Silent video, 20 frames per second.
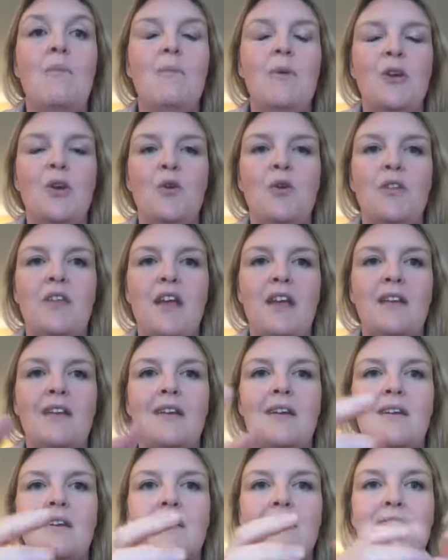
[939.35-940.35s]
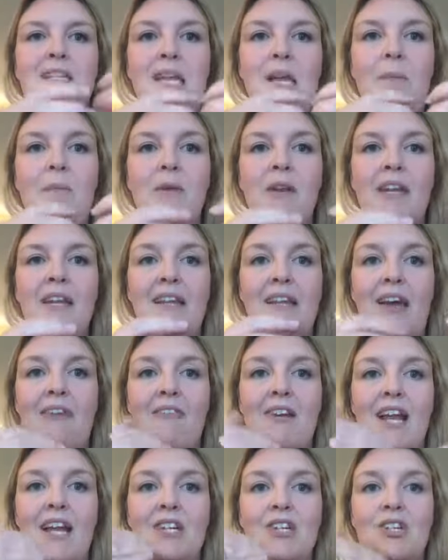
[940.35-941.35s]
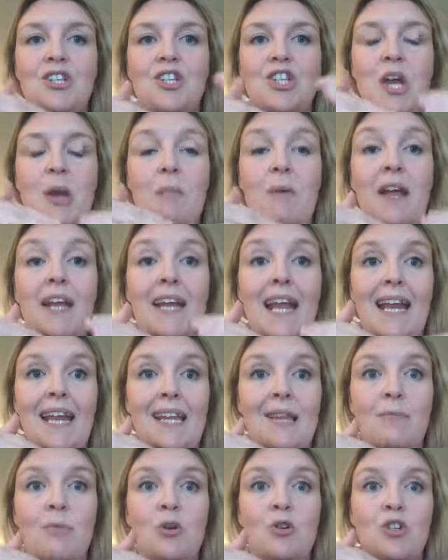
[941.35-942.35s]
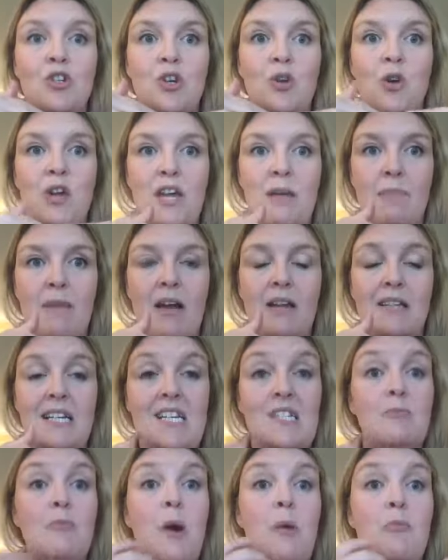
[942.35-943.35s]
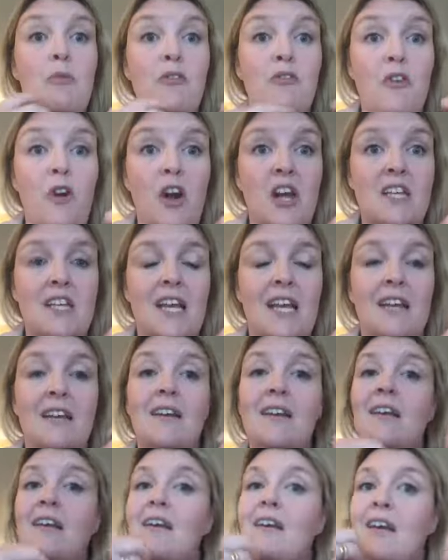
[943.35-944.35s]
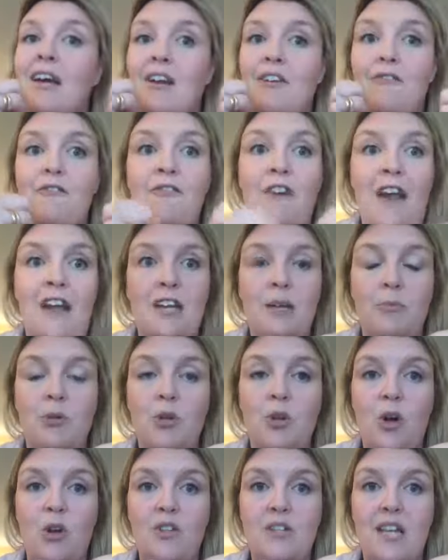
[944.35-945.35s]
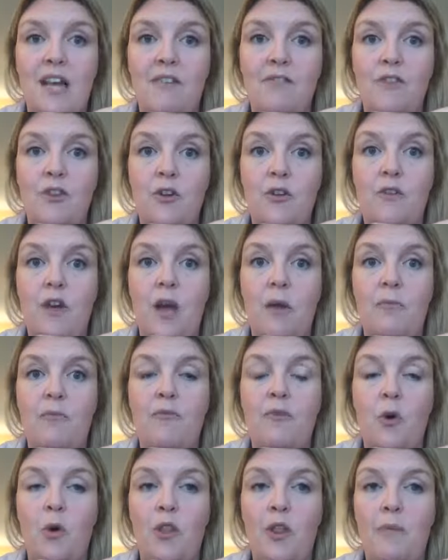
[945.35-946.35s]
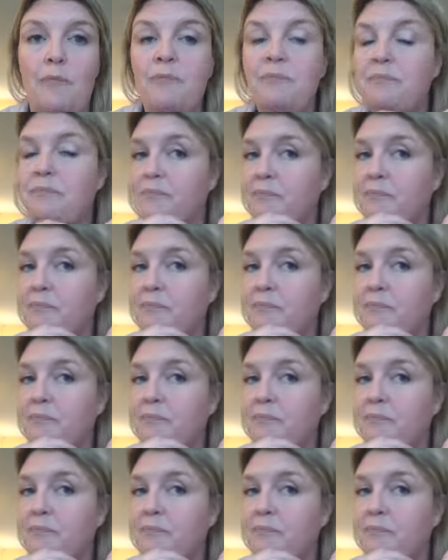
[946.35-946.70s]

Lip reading: but you're then deepening that relationship and getting them onto your email list by providing kind of valuable content for them.